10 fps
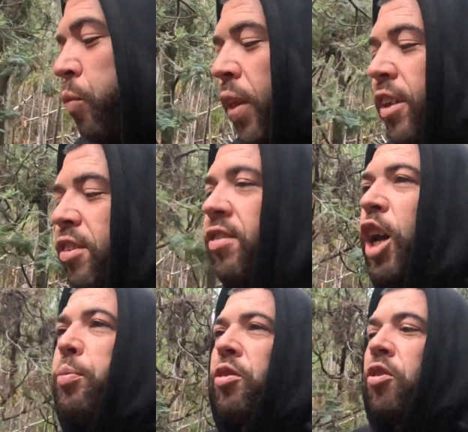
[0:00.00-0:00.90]
There's this
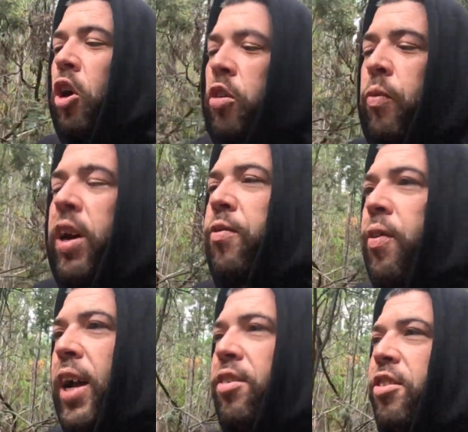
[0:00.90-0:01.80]
episode of Red
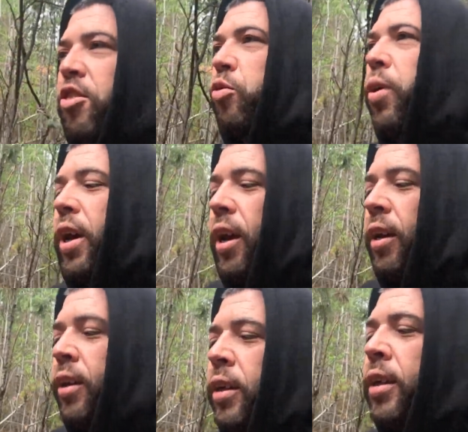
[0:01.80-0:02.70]
Faces
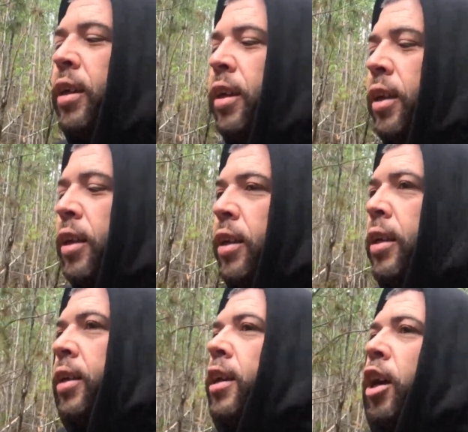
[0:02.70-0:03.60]
where
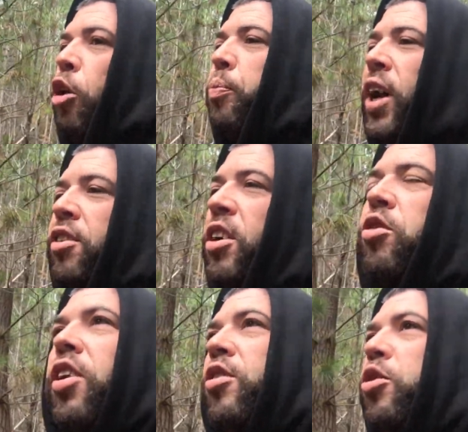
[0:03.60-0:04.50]
it
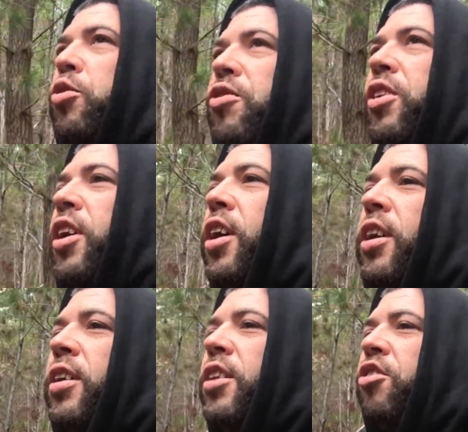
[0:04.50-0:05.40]
was
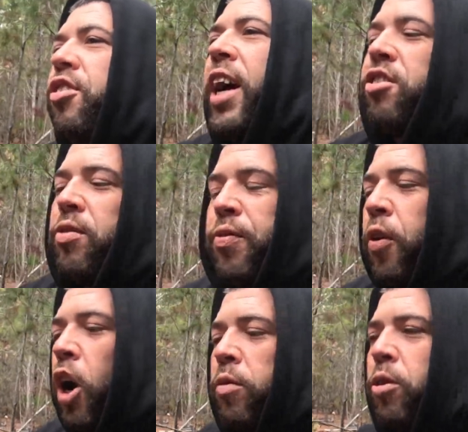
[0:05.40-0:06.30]
the Jackson
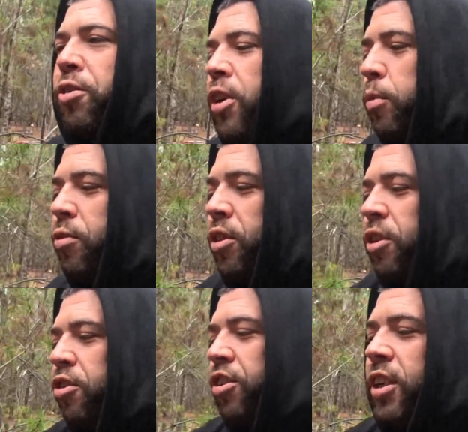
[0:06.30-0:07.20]
5 or some
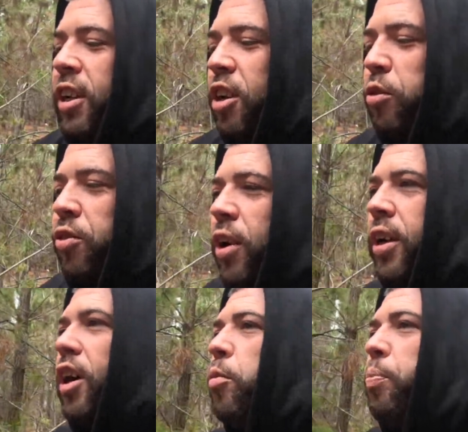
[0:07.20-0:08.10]
shit, and it was
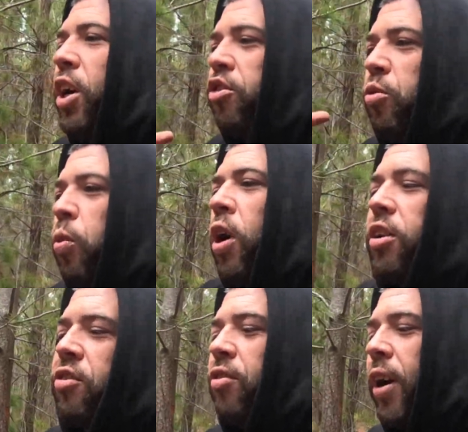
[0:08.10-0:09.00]
like a bunch of white
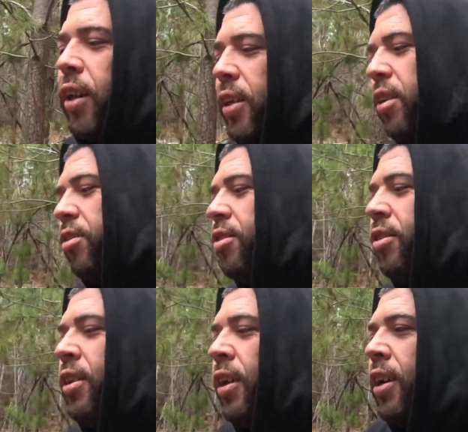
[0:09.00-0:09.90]
Australians
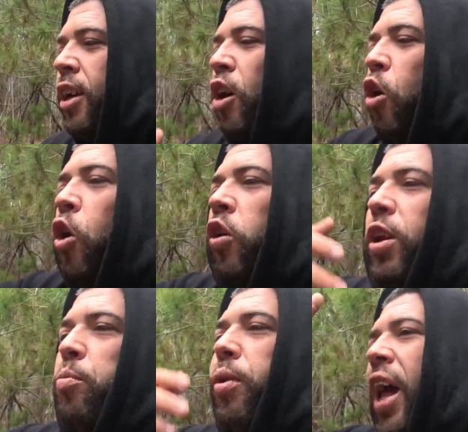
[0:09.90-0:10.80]
all
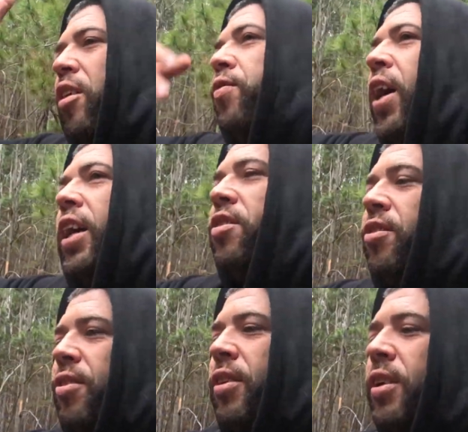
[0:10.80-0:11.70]
in blackface